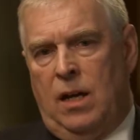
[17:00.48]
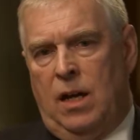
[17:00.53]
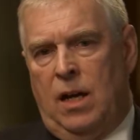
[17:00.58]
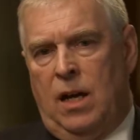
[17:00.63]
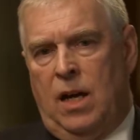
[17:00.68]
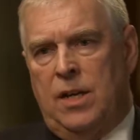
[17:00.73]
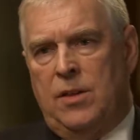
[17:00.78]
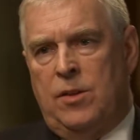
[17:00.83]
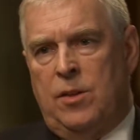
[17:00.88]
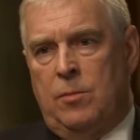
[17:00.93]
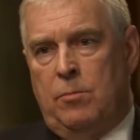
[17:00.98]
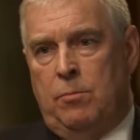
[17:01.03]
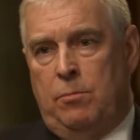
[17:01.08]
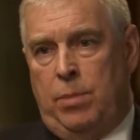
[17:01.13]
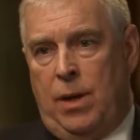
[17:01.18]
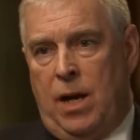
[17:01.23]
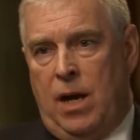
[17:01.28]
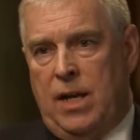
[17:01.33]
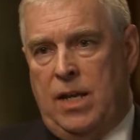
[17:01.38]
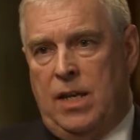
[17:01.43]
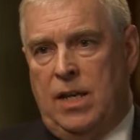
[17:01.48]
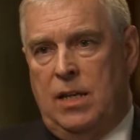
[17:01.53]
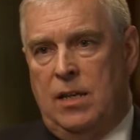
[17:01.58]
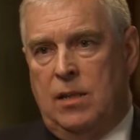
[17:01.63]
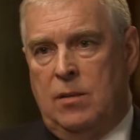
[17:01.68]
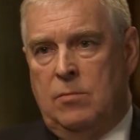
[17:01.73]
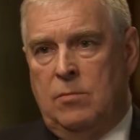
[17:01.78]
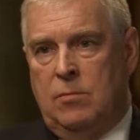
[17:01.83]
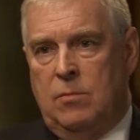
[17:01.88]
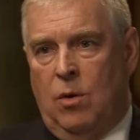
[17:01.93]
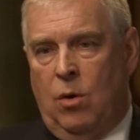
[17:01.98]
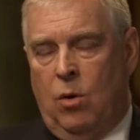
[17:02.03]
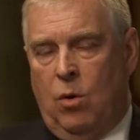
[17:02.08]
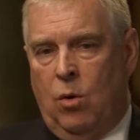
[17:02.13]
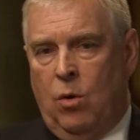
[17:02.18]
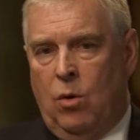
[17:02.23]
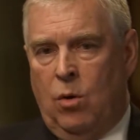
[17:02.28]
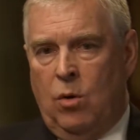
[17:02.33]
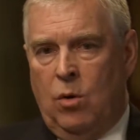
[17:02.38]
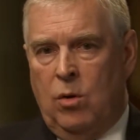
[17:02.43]
either by him
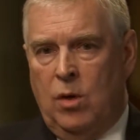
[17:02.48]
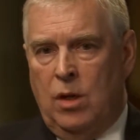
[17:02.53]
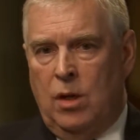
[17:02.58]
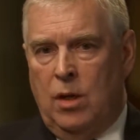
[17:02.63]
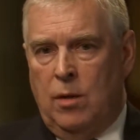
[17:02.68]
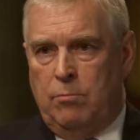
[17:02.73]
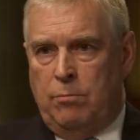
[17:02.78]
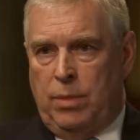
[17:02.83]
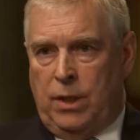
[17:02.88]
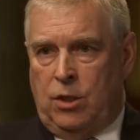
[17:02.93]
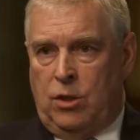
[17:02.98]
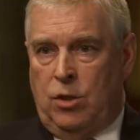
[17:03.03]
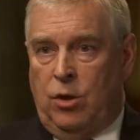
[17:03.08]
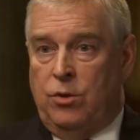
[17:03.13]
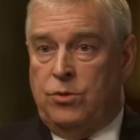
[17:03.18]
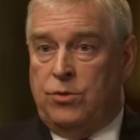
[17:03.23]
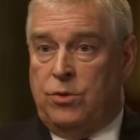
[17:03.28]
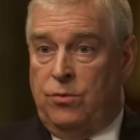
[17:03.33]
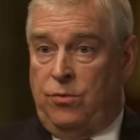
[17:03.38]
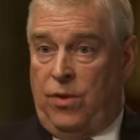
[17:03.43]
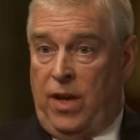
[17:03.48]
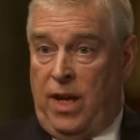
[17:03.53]
or because of